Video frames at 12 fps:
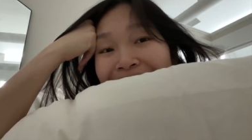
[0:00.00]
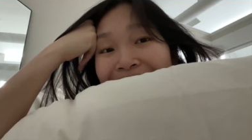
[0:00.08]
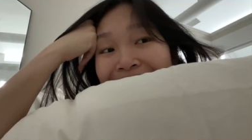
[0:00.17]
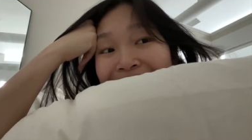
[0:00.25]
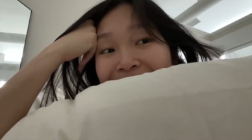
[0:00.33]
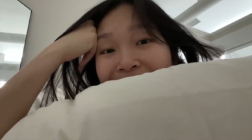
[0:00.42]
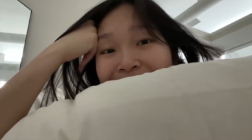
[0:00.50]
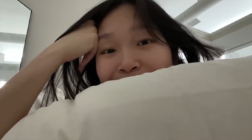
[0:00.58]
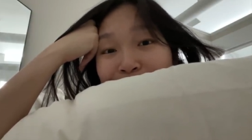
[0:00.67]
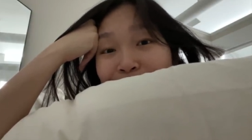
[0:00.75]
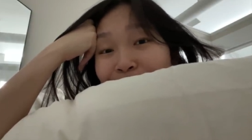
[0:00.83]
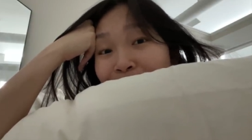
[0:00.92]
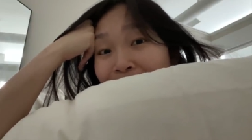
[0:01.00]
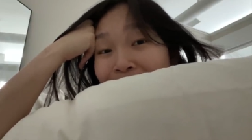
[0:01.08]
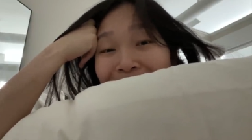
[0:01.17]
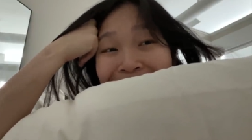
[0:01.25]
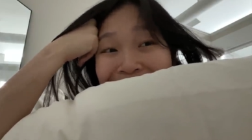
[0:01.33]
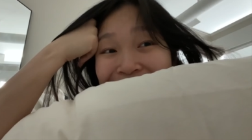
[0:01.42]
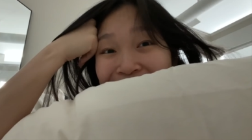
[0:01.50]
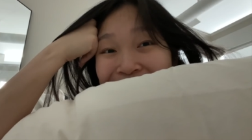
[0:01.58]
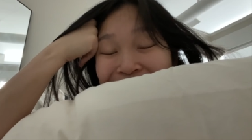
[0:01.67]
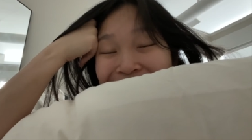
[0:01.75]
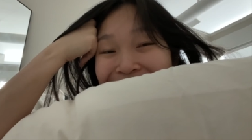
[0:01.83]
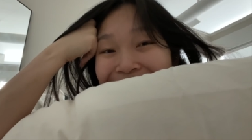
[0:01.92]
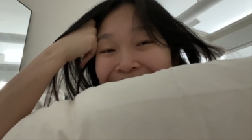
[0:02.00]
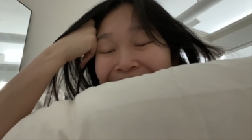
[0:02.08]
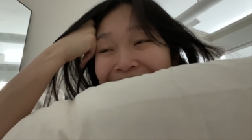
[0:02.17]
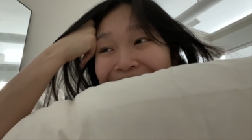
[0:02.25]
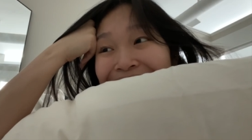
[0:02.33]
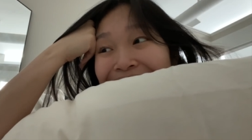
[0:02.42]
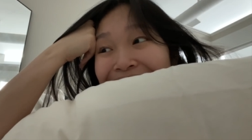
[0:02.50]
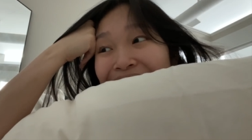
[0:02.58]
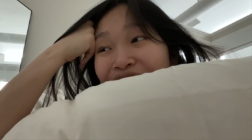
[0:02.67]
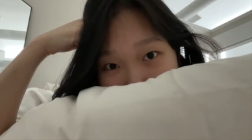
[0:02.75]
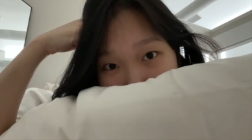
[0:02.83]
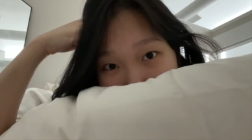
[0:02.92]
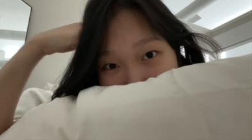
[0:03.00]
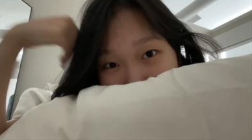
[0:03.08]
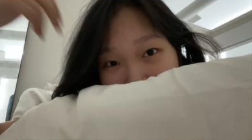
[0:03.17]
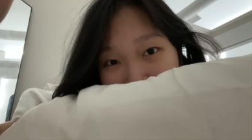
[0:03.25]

ate some shrimp crackers, and let's get